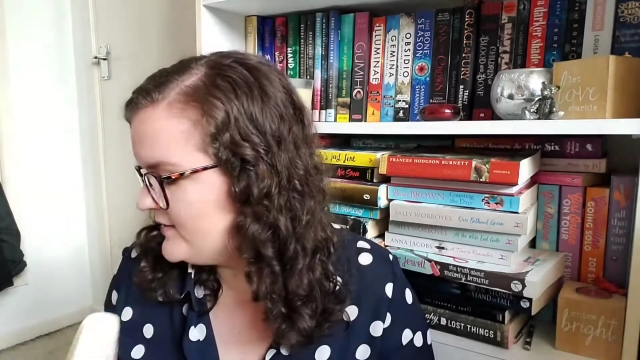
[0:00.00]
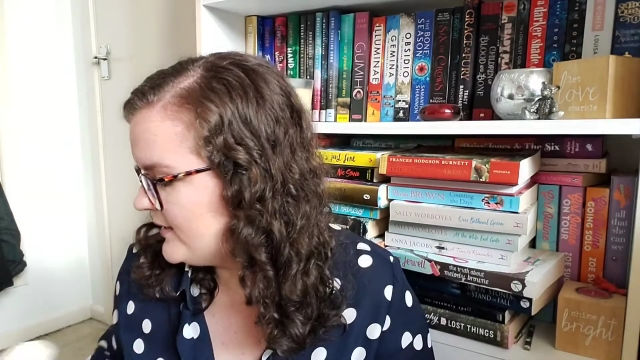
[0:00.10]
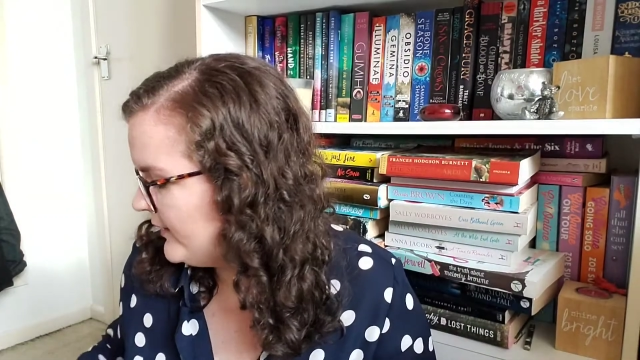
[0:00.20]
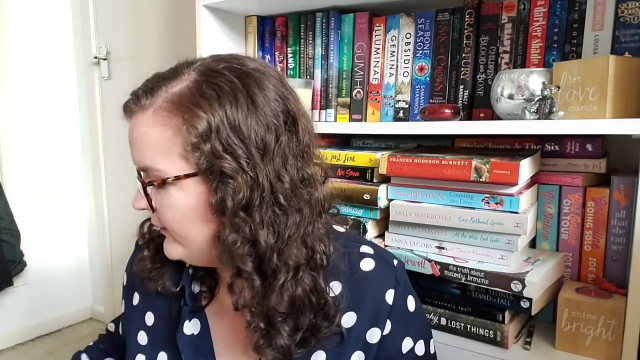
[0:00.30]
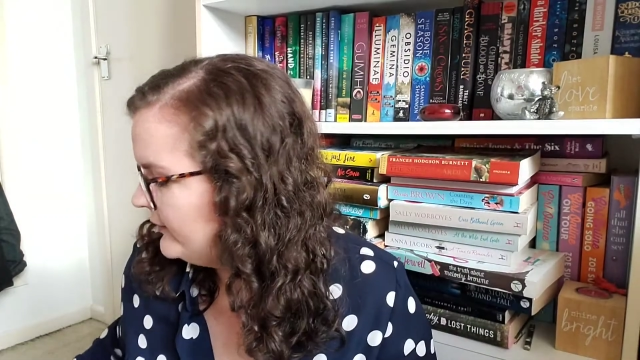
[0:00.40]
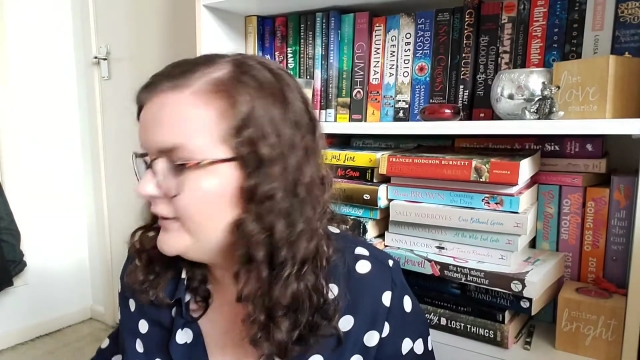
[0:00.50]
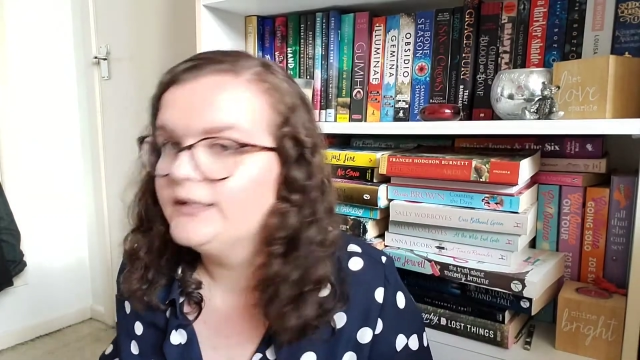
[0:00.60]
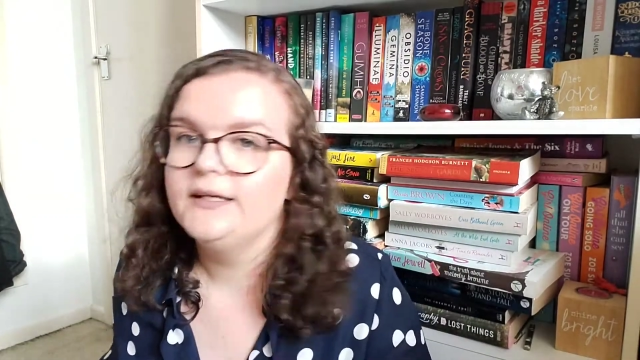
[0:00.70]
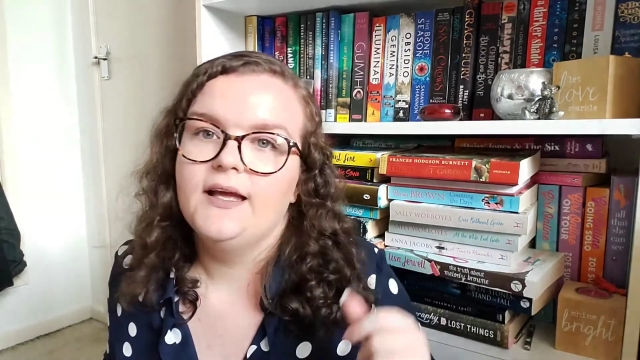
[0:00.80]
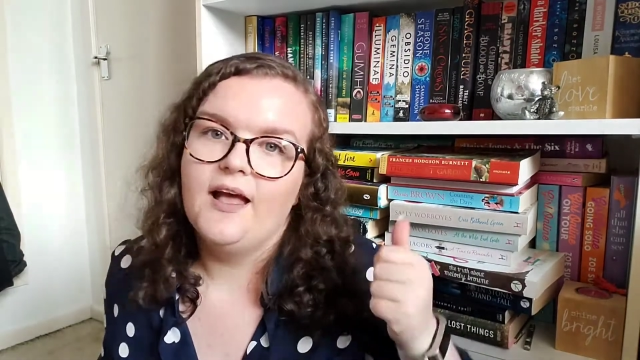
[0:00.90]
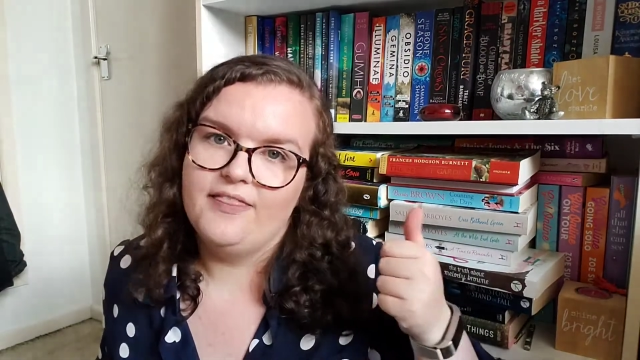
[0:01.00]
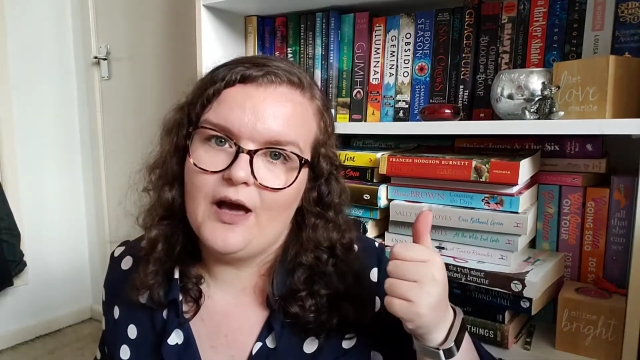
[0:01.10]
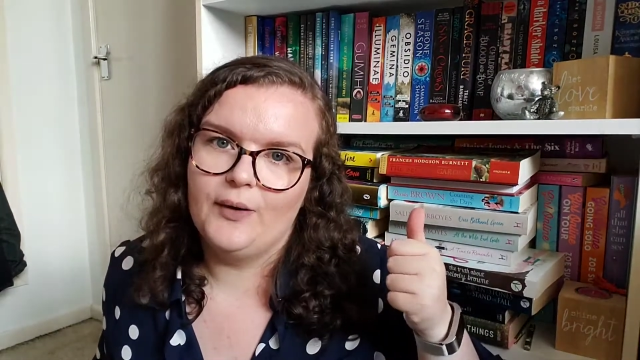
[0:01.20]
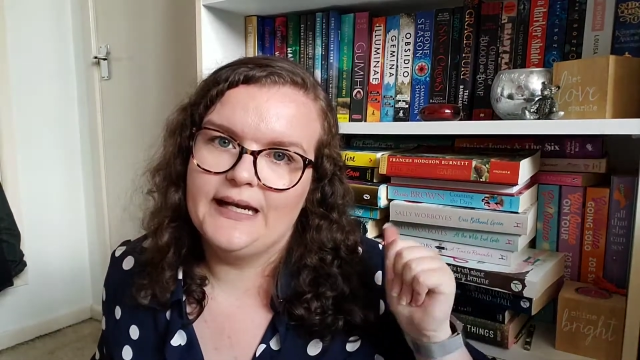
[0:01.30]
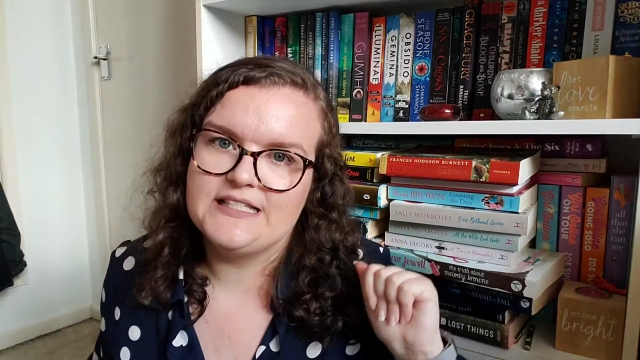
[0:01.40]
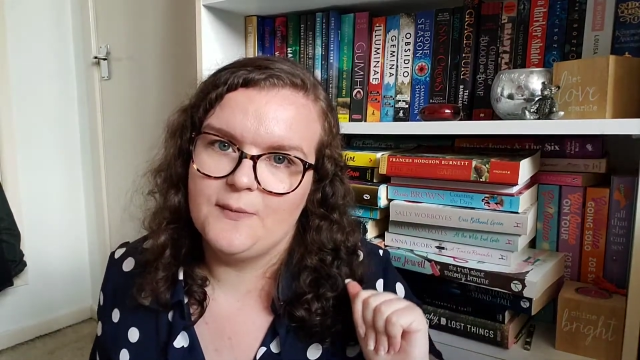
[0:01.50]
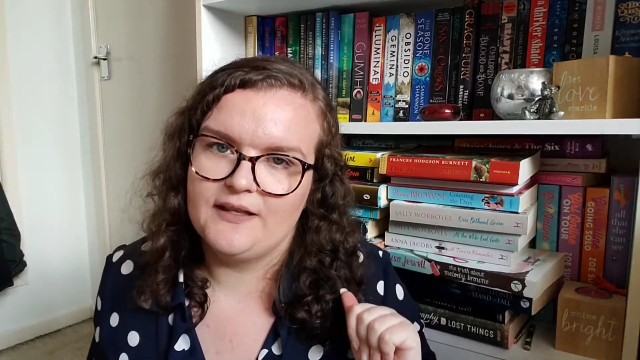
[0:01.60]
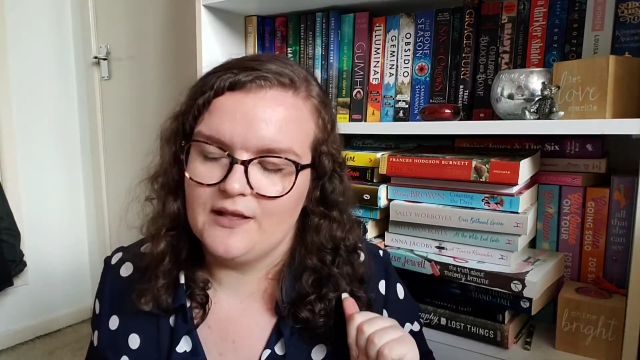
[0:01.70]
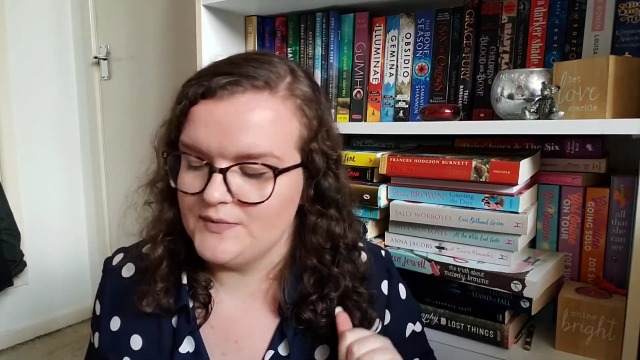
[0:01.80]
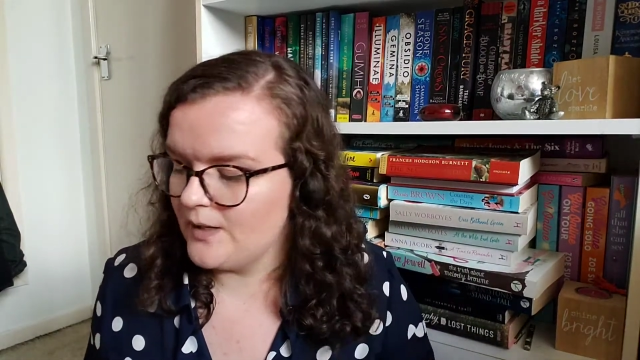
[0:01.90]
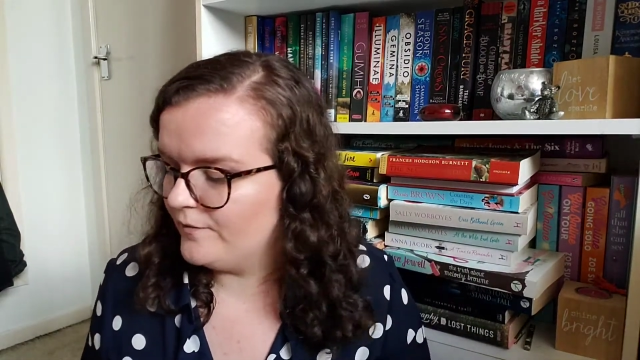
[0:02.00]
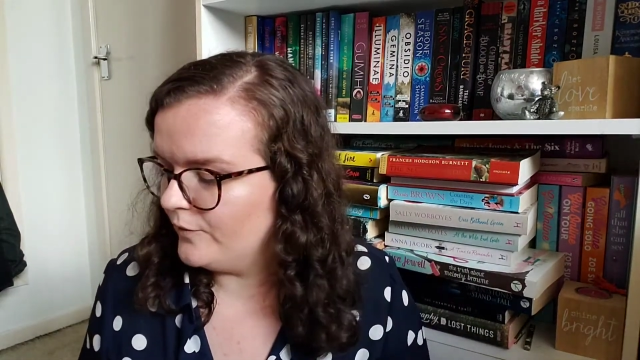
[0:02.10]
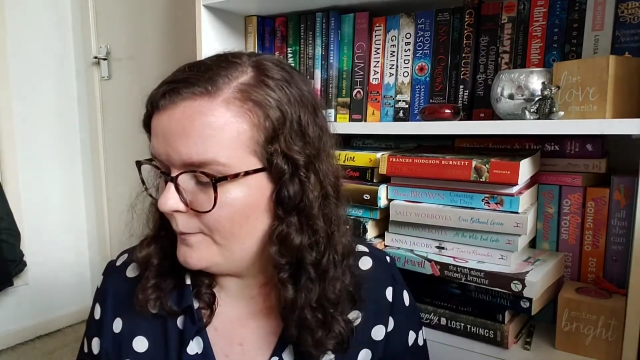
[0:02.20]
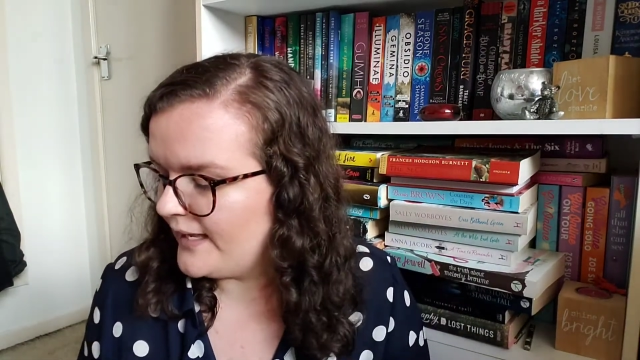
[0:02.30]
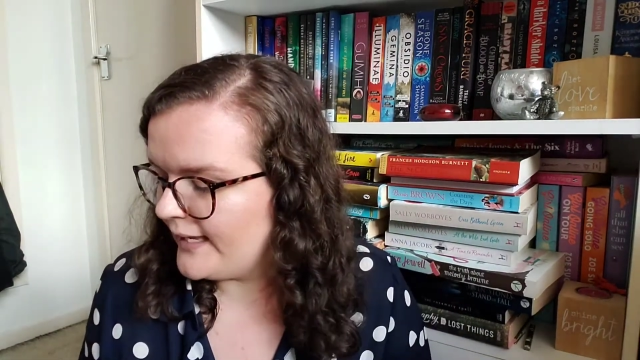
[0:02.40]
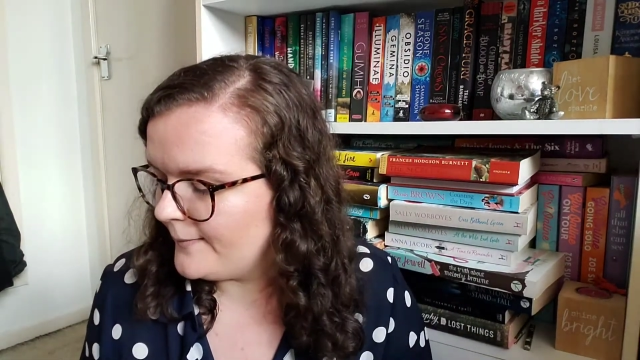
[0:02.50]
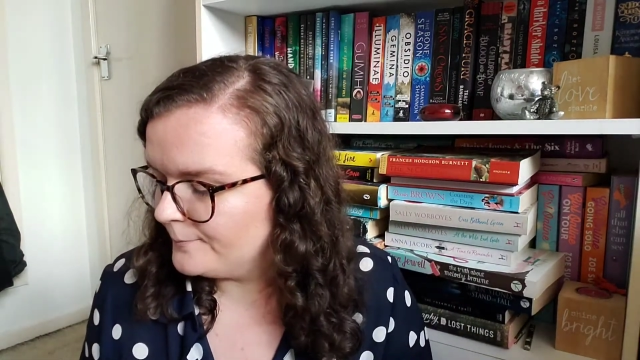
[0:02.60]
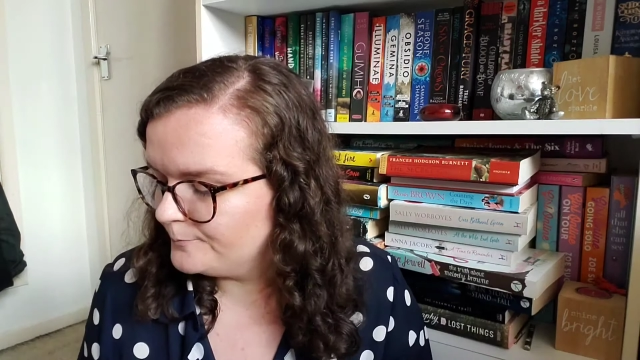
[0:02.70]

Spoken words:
So that one gets a big thumbs up from me.